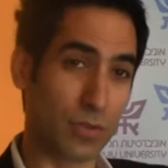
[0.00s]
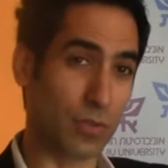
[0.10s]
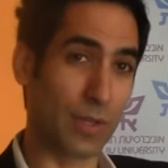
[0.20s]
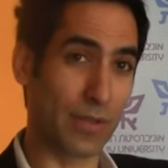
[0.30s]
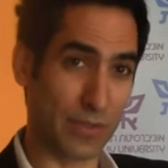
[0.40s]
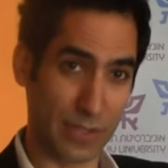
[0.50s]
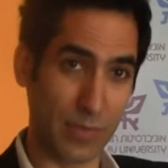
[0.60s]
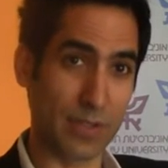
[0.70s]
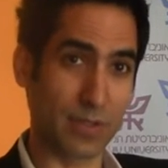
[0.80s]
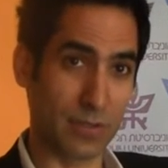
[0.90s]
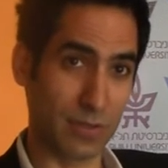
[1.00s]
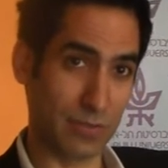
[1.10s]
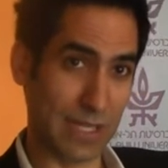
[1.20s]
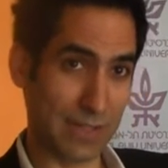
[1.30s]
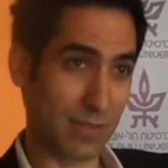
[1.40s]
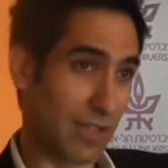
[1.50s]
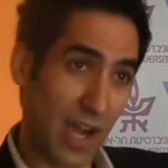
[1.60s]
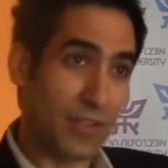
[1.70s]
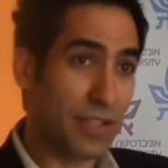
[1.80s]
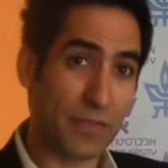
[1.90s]
do whatever they want to do, right? There
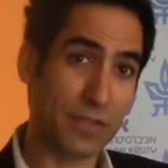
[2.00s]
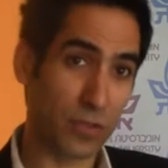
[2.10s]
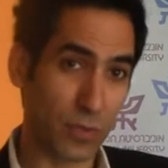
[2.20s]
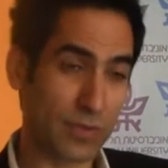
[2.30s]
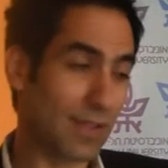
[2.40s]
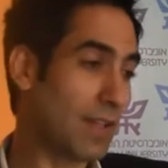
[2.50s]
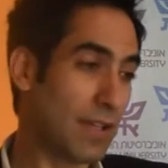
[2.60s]
are different tools.